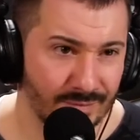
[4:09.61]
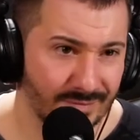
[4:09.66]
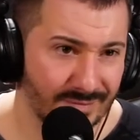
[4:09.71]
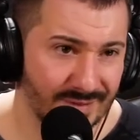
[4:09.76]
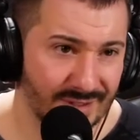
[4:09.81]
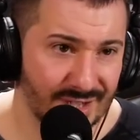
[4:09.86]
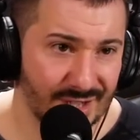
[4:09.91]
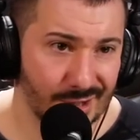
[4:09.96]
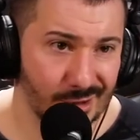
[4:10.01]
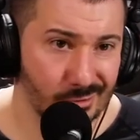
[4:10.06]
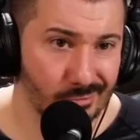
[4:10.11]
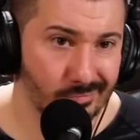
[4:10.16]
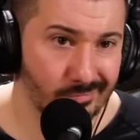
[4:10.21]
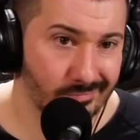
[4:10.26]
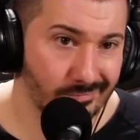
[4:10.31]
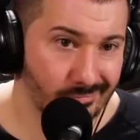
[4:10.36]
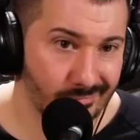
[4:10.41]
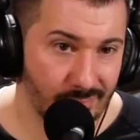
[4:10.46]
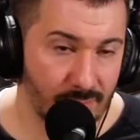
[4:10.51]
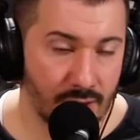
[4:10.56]
So,
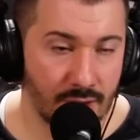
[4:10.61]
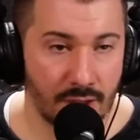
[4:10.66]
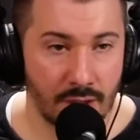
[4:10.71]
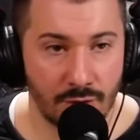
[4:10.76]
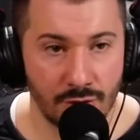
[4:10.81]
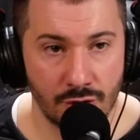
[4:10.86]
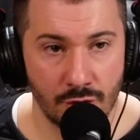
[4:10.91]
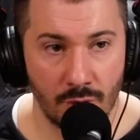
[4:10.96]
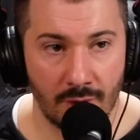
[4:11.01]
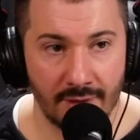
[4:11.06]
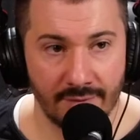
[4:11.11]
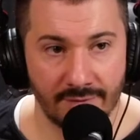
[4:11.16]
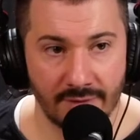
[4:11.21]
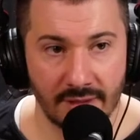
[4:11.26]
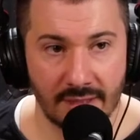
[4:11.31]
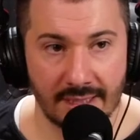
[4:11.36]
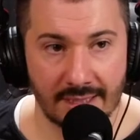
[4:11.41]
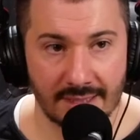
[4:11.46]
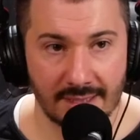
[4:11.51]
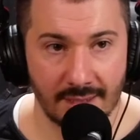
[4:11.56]
do I feel
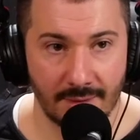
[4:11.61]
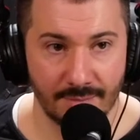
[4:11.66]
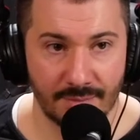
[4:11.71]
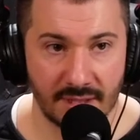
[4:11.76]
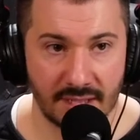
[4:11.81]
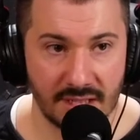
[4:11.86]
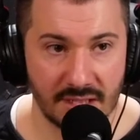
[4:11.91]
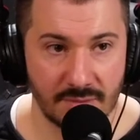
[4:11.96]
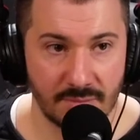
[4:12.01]
like something is